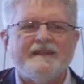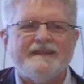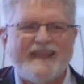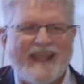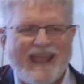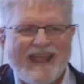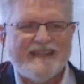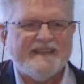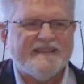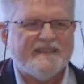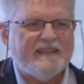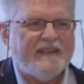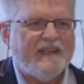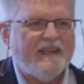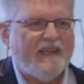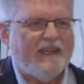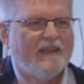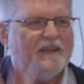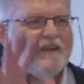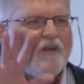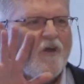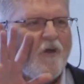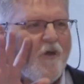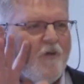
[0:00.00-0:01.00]

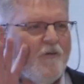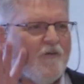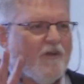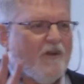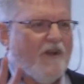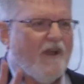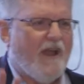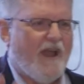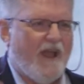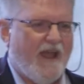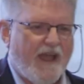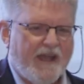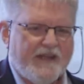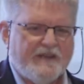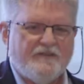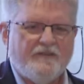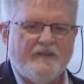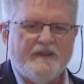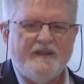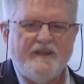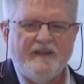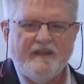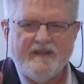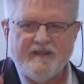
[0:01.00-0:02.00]
Tanzania, over
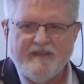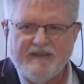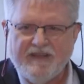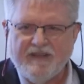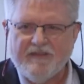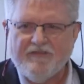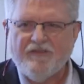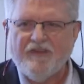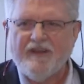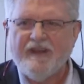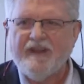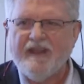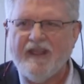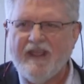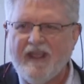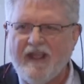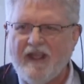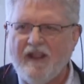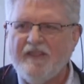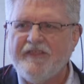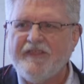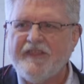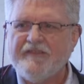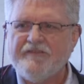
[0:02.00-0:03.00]
100 different
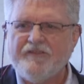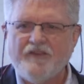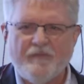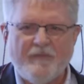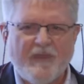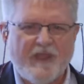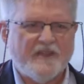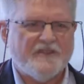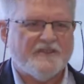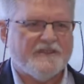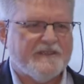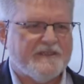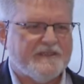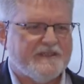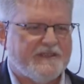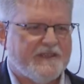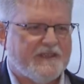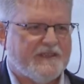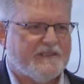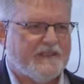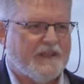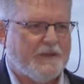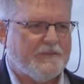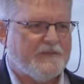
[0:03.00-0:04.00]
health information
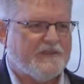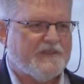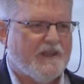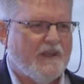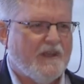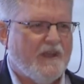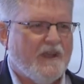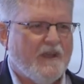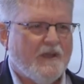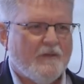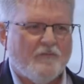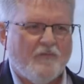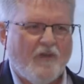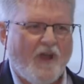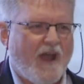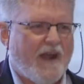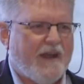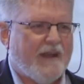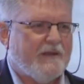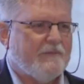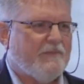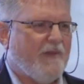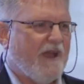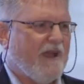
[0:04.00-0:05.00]
systems
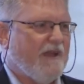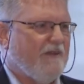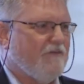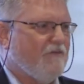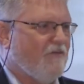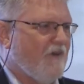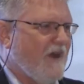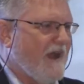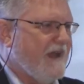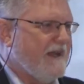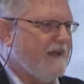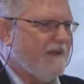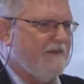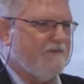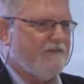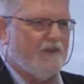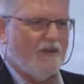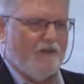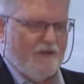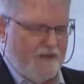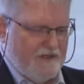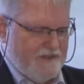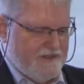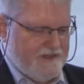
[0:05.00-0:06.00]
brought in by a variety of
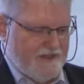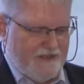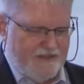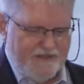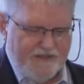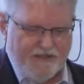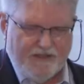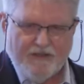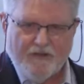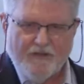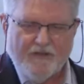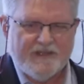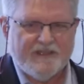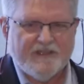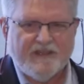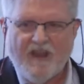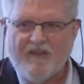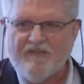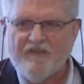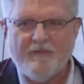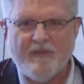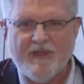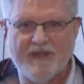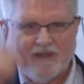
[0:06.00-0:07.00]
donors. It's the U.S.
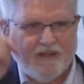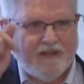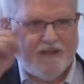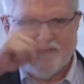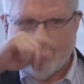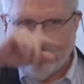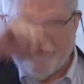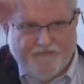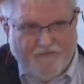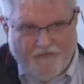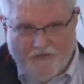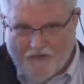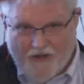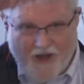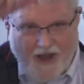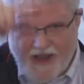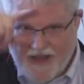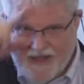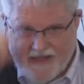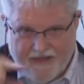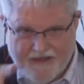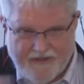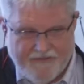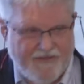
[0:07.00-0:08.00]
government and a
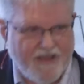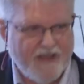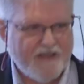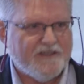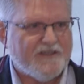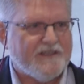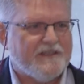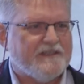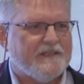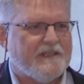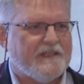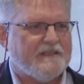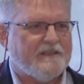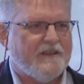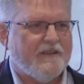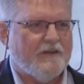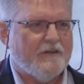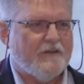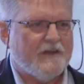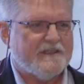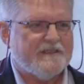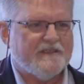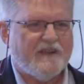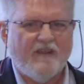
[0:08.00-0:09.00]
variety of agencies in the
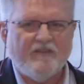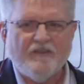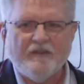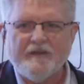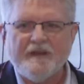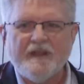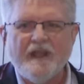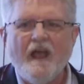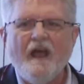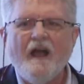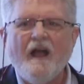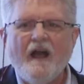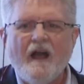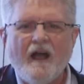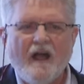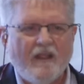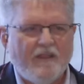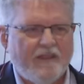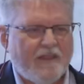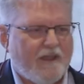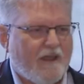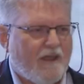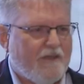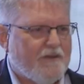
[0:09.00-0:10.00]
U.S. government,
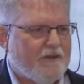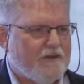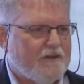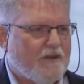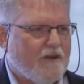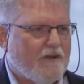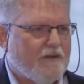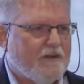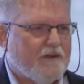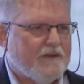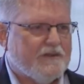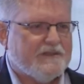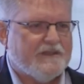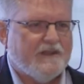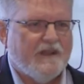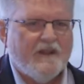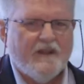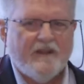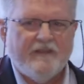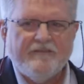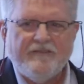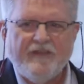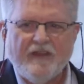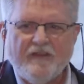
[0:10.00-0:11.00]
all the other donors,
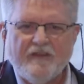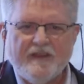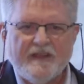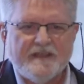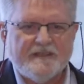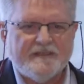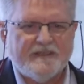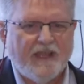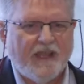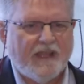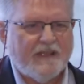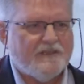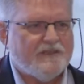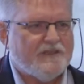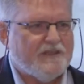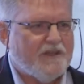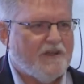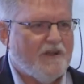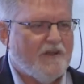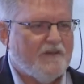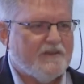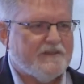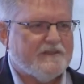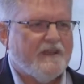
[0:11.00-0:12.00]
various
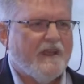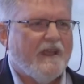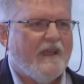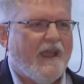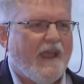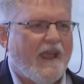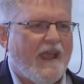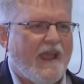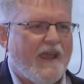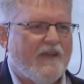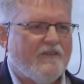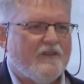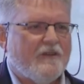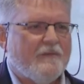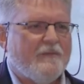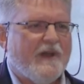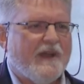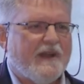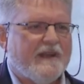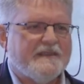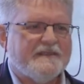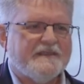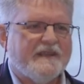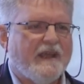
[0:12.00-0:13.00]
NGOs.
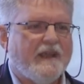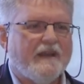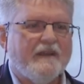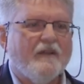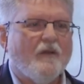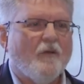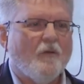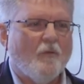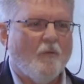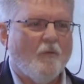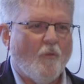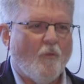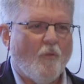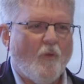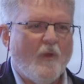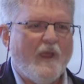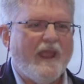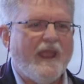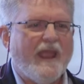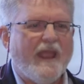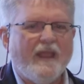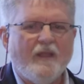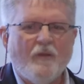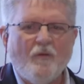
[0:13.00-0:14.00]
Everybody said,
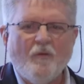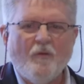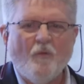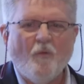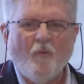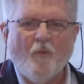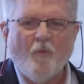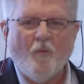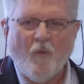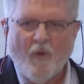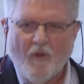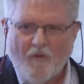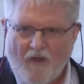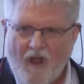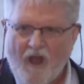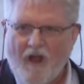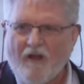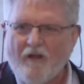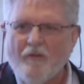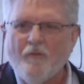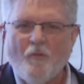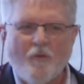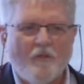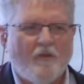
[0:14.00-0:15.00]
we, we're,
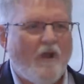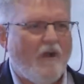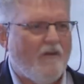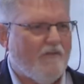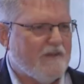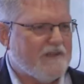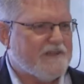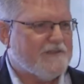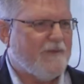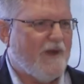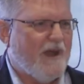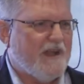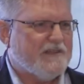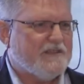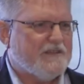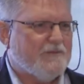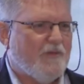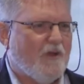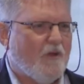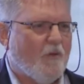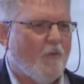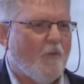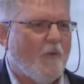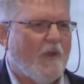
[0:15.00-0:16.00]
all, we're all
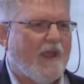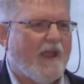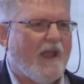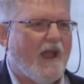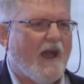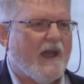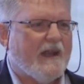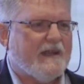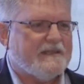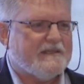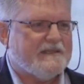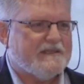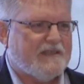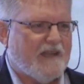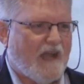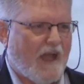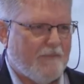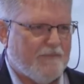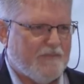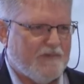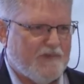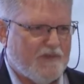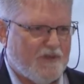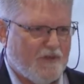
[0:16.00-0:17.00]
responsible. We got to
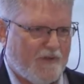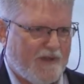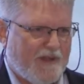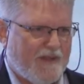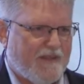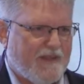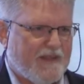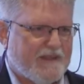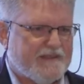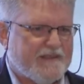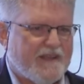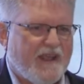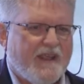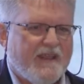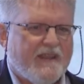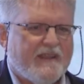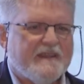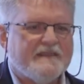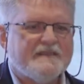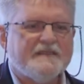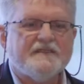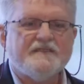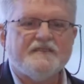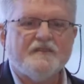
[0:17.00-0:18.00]
stop doing this.
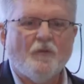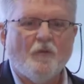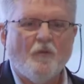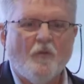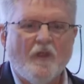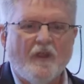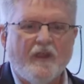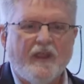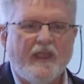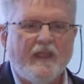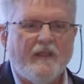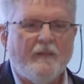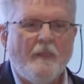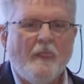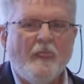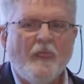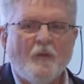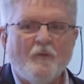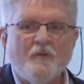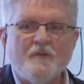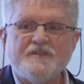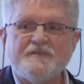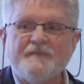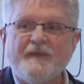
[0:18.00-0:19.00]
This isn't working.
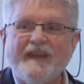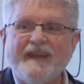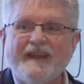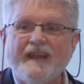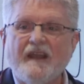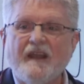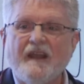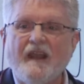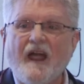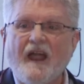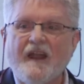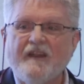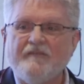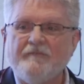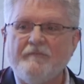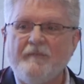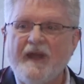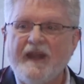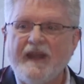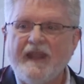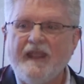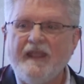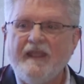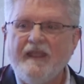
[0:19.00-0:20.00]
We're spending a lot of
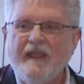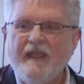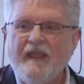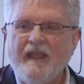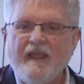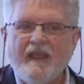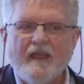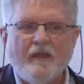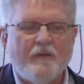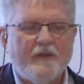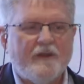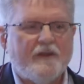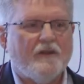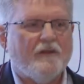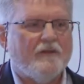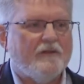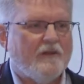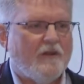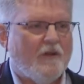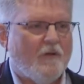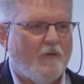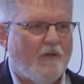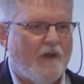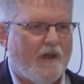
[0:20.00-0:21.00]
money, and we
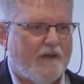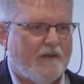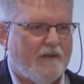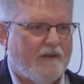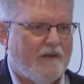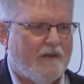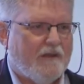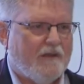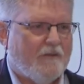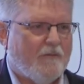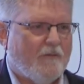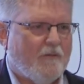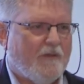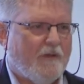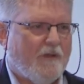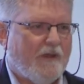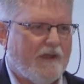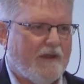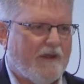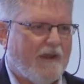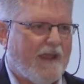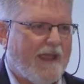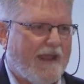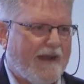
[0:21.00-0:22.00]
don't know what
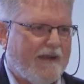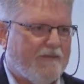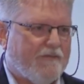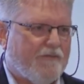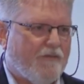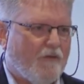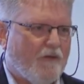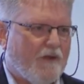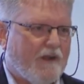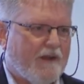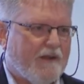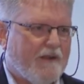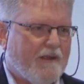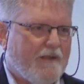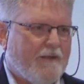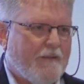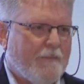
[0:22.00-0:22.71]
we are getting for it.